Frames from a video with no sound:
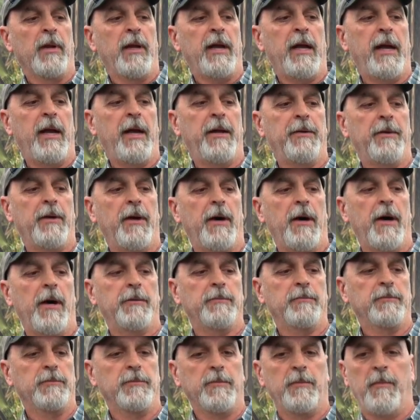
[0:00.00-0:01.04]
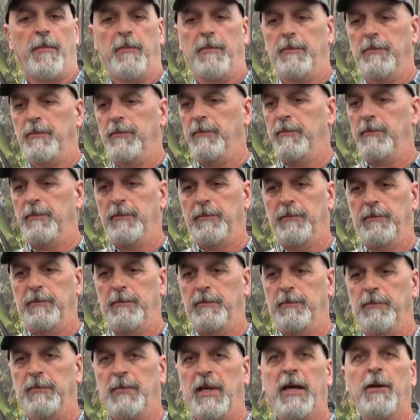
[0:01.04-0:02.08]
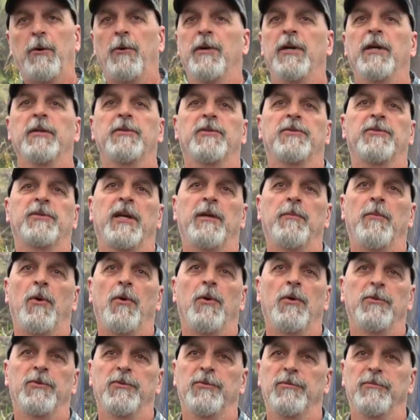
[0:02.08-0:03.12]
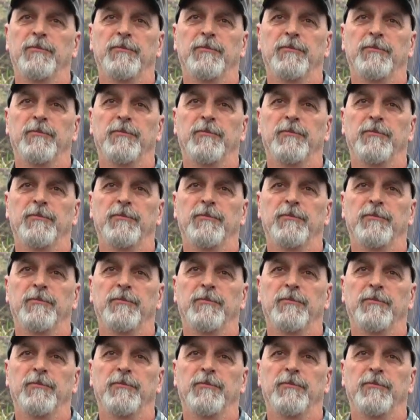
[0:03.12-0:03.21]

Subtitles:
and I don't hit the same holes